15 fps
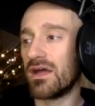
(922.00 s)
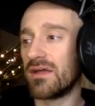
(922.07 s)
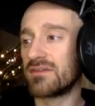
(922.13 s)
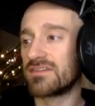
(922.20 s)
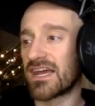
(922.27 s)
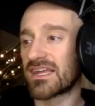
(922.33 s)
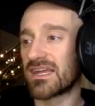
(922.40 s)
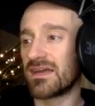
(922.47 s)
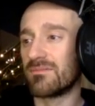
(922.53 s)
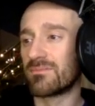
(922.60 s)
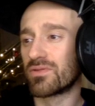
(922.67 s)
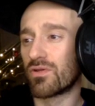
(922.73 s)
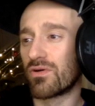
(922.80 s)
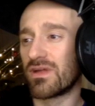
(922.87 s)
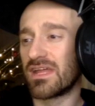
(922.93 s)
tech
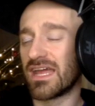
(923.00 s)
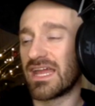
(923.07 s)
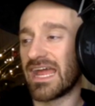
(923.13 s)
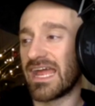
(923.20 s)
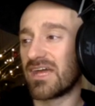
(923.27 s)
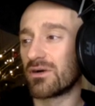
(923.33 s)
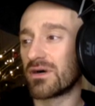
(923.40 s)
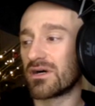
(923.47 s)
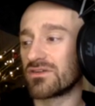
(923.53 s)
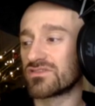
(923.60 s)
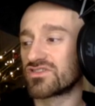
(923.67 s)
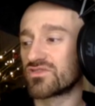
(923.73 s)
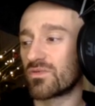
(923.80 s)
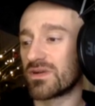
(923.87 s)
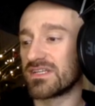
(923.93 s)
employee at AOL is
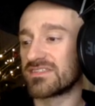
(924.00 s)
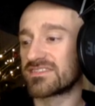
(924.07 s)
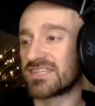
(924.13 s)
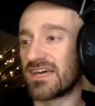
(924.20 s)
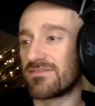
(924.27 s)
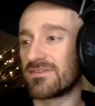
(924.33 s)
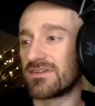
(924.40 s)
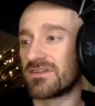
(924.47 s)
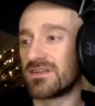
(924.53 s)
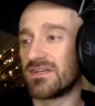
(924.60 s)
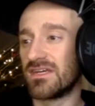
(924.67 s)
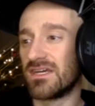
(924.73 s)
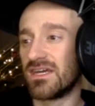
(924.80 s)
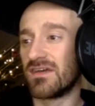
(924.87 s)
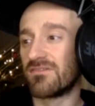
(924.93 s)
27.
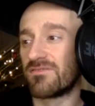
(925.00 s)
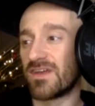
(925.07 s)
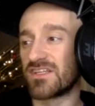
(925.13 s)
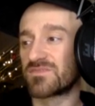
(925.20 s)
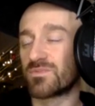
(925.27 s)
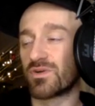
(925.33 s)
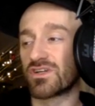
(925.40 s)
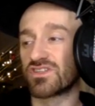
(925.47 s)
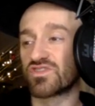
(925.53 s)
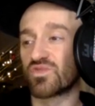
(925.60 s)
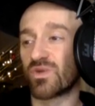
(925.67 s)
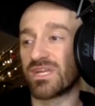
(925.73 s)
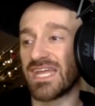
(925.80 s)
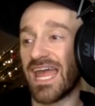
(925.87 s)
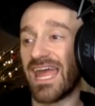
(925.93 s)
Facebook is
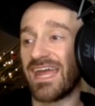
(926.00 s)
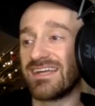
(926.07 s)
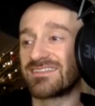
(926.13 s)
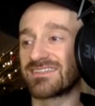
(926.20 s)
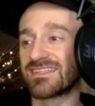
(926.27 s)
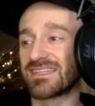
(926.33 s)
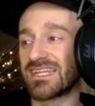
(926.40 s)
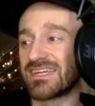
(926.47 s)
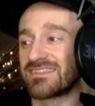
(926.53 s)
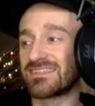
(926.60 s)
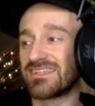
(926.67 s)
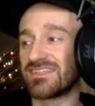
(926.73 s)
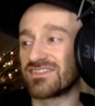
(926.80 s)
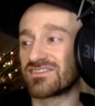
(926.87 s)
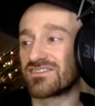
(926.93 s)
28.
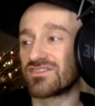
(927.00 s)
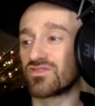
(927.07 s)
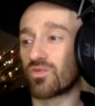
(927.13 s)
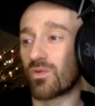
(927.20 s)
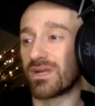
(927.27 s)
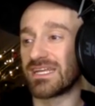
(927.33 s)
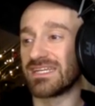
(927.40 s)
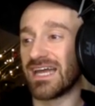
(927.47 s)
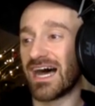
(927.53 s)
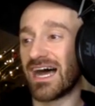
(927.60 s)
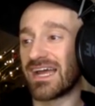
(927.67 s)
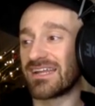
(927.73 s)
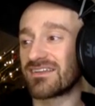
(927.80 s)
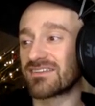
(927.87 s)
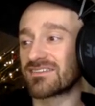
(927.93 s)
LinkedIn is
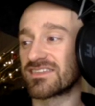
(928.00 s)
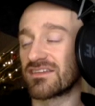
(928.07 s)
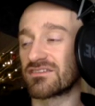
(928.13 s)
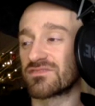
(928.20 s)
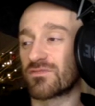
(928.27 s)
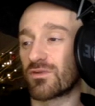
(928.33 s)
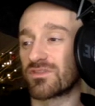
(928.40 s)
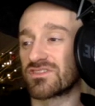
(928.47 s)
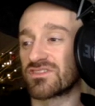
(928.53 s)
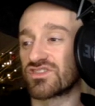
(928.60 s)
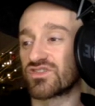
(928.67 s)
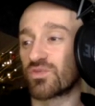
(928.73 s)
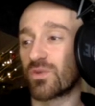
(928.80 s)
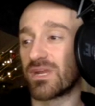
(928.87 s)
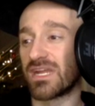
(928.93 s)
29. Salesforce is
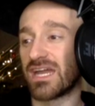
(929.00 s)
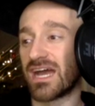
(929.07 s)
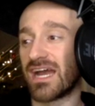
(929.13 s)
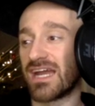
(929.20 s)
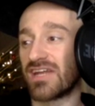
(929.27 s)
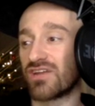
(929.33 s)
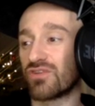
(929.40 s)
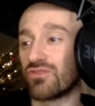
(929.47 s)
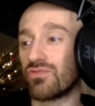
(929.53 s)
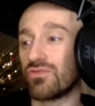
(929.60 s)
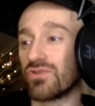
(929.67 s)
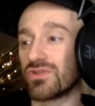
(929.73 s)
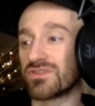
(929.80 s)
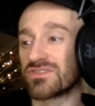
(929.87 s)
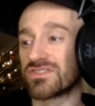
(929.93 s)
29.
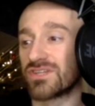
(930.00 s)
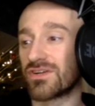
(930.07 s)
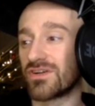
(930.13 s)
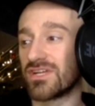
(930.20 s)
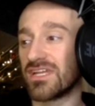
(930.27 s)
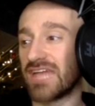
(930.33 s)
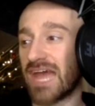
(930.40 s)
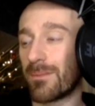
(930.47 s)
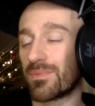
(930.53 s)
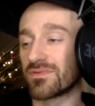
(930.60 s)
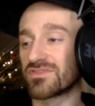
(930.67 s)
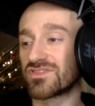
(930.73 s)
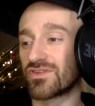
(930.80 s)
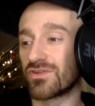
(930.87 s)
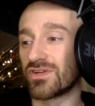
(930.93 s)
Google is 30.
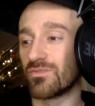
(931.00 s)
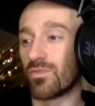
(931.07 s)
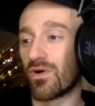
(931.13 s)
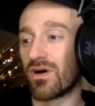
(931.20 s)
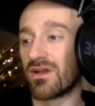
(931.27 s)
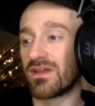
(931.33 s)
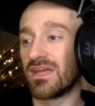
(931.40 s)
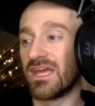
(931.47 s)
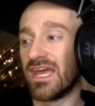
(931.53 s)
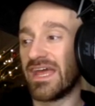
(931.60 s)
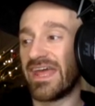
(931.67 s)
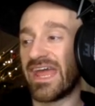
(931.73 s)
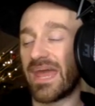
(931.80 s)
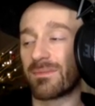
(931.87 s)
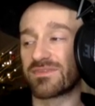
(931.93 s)
Apple's 31.
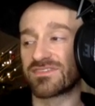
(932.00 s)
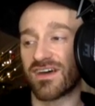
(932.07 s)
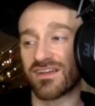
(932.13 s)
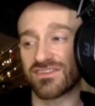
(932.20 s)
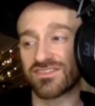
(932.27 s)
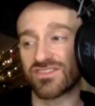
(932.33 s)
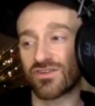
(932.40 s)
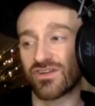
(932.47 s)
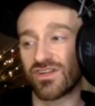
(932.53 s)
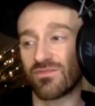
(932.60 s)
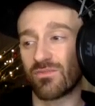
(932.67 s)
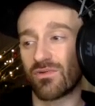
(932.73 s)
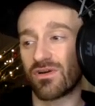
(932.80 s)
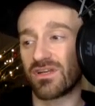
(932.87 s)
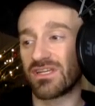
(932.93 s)
Amazon is
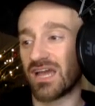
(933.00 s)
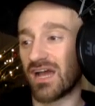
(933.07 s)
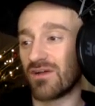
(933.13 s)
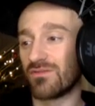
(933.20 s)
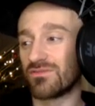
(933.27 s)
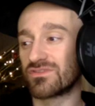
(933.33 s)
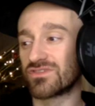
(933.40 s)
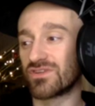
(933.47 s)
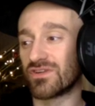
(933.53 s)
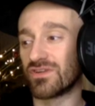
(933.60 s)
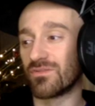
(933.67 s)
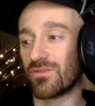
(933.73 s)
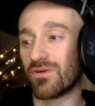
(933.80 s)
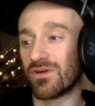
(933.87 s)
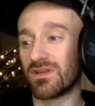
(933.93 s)
31. Yahoo's
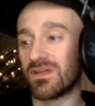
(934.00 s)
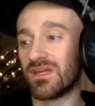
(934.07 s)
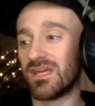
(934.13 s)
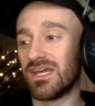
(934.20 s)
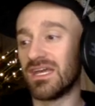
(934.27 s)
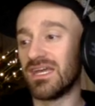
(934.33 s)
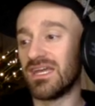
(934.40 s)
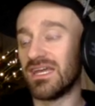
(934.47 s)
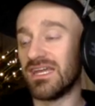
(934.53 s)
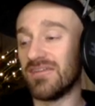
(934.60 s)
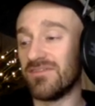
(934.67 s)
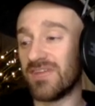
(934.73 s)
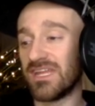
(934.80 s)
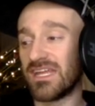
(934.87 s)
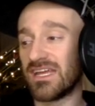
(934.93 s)
31.
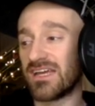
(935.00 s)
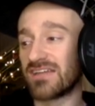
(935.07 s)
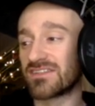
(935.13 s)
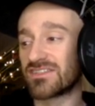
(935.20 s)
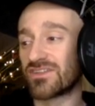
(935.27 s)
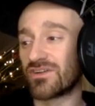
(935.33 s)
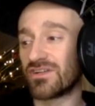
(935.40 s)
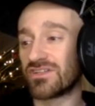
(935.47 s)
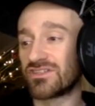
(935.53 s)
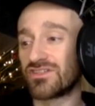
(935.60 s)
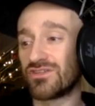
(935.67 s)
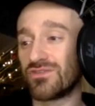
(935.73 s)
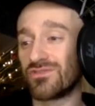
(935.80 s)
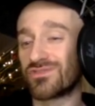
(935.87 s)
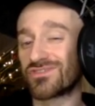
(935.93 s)
Nvidia is
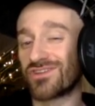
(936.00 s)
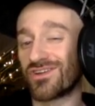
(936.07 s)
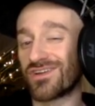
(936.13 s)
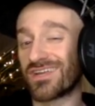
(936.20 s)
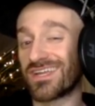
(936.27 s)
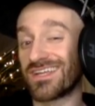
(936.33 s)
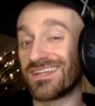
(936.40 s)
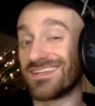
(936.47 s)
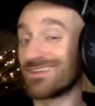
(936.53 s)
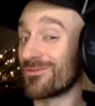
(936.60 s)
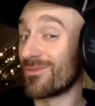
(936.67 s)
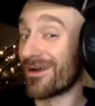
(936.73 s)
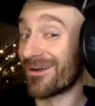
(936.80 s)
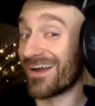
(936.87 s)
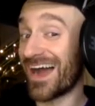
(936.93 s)
32, starting to get into
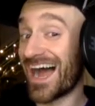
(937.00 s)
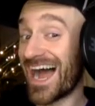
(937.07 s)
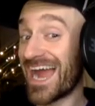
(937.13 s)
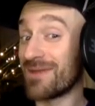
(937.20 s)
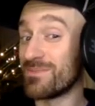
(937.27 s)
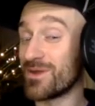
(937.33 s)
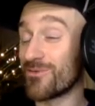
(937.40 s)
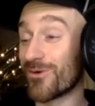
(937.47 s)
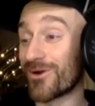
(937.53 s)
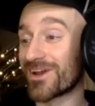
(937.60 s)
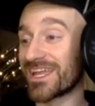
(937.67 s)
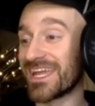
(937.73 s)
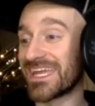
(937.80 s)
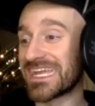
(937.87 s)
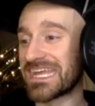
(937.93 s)
where I'd be
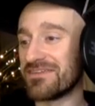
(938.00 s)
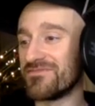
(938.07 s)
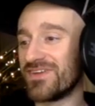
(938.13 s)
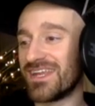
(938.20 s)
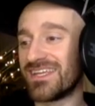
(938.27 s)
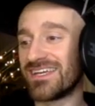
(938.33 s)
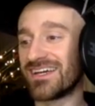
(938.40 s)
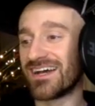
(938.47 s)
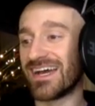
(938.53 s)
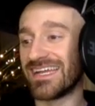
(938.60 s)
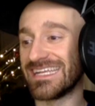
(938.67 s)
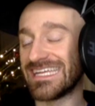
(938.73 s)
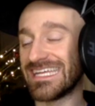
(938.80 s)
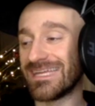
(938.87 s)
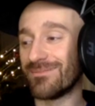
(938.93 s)
working. Nvidia
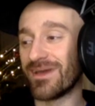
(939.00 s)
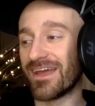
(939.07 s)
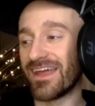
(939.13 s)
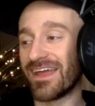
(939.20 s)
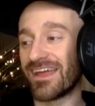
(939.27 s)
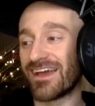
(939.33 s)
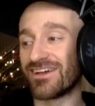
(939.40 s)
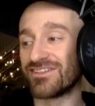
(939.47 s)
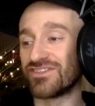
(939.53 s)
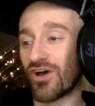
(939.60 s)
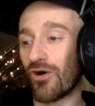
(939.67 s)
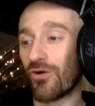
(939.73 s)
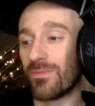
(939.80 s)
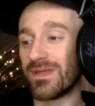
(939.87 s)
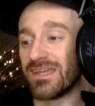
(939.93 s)
and eBay,
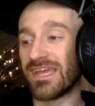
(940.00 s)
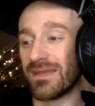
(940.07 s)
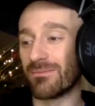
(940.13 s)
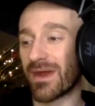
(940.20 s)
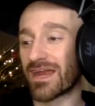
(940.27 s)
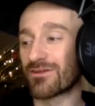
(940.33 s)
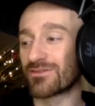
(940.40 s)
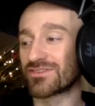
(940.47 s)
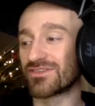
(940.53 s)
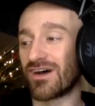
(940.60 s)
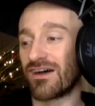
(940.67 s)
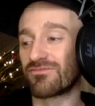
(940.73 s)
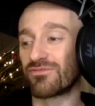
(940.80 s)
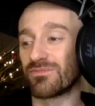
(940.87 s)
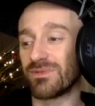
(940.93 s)
Adobe, and
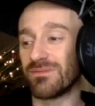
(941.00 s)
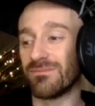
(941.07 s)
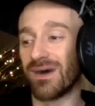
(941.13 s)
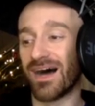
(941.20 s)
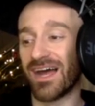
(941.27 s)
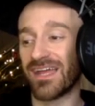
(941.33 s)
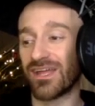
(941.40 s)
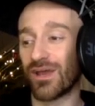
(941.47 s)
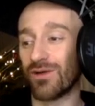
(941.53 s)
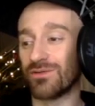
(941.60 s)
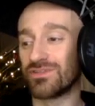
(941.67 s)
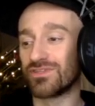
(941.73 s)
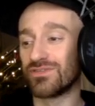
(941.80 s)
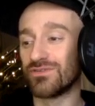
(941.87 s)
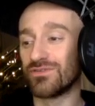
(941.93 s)
Microsoft would be my
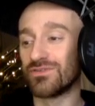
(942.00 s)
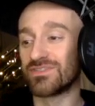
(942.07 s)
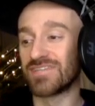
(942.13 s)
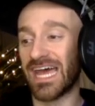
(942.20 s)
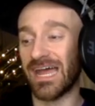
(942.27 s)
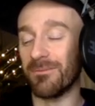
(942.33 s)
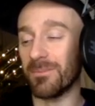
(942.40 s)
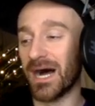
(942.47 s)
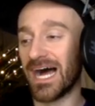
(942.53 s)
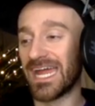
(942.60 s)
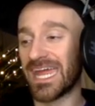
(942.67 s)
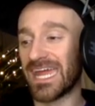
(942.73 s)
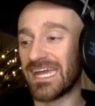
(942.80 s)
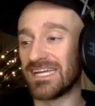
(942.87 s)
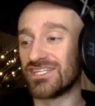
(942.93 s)
go-tos at my
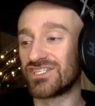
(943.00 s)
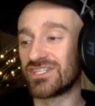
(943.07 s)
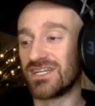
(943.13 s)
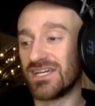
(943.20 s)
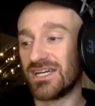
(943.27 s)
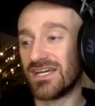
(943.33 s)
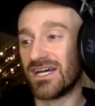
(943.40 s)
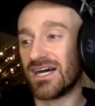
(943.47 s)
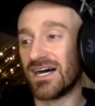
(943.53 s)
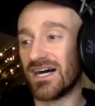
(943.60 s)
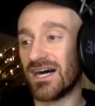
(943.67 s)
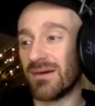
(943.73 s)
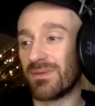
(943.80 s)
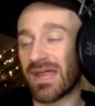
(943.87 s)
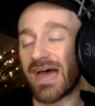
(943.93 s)
age.
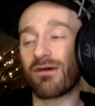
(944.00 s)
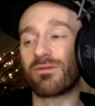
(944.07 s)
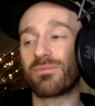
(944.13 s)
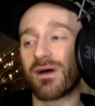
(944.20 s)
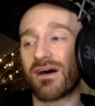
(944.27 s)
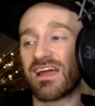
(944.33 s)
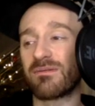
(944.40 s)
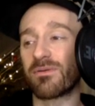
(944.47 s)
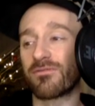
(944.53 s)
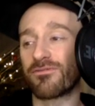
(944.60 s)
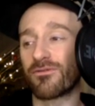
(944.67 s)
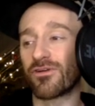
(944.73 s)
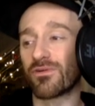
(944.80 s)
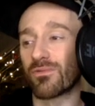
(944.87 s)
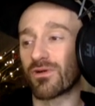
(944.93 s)
But I would probably
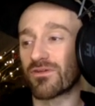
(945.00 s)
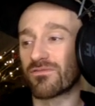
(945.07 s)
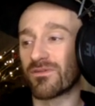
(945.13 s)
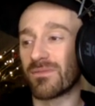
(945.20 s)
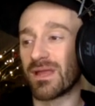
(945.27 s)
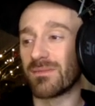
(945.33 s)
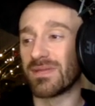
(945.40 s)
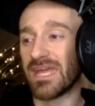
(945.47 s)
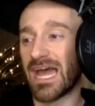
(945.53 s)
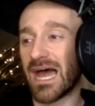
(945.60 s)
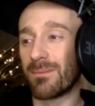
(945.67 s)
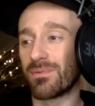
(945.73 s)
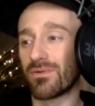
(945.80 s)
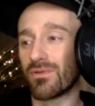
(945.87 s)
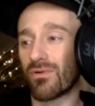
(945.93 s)
prefer to work for maybe
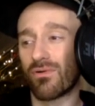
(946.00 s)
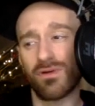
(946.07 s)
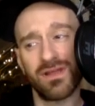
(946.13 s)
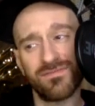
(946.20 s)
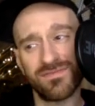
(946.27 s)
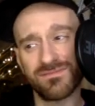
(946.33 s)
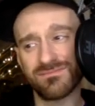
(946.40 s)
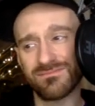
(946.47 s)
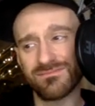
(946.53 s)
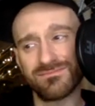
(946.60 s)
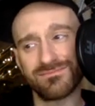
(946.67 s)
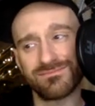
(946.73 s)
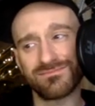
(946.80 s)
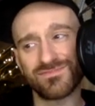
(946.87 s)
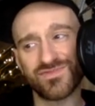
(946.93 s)
Apple or even
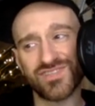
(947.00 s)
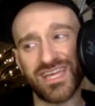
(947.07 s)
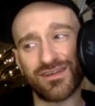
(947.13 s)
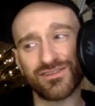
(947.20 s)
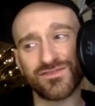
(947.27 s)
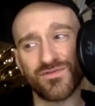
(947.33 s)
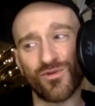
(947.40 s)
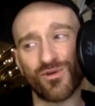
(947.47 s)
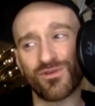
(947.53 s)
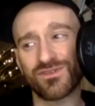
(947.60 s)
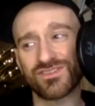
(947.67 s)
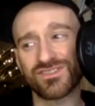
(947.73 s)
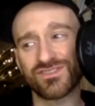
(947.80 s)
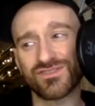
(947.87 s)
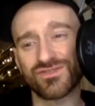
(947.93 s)

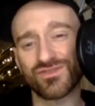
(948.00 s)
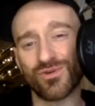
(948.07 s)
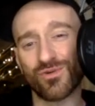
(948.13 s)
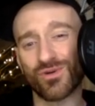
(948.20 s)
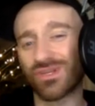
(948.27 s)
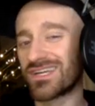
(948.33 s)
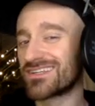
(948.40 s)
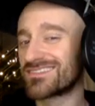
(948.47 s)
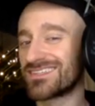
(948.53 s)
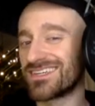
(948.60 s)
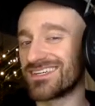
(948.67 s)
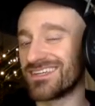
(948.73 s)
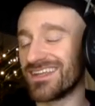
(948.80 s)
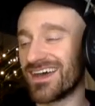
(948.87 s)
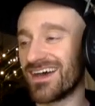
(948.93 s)
Salesforce or
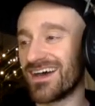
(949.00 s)
LinkedIn.